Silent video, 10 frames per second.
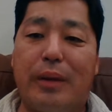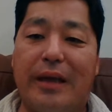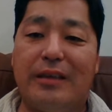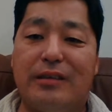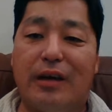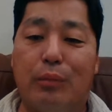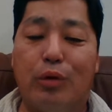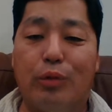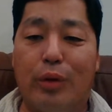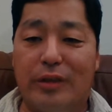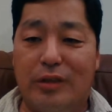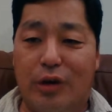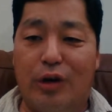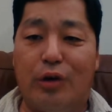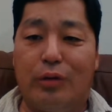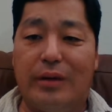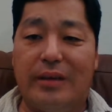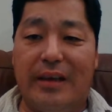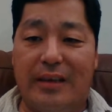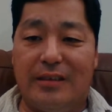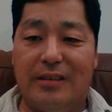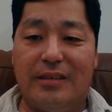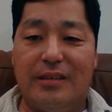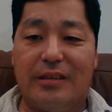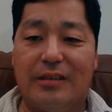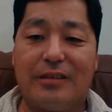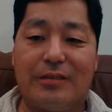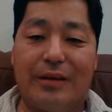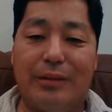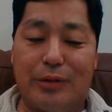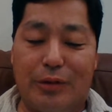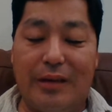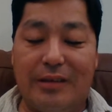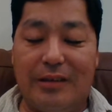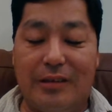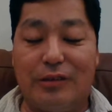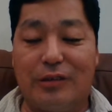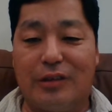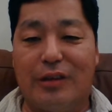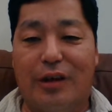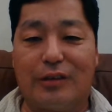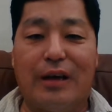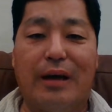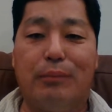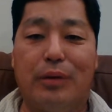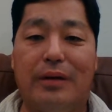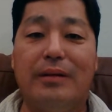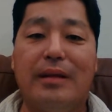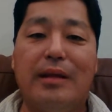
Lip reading: paid double what you owe in 18 years, right? So 18 years is a long time, but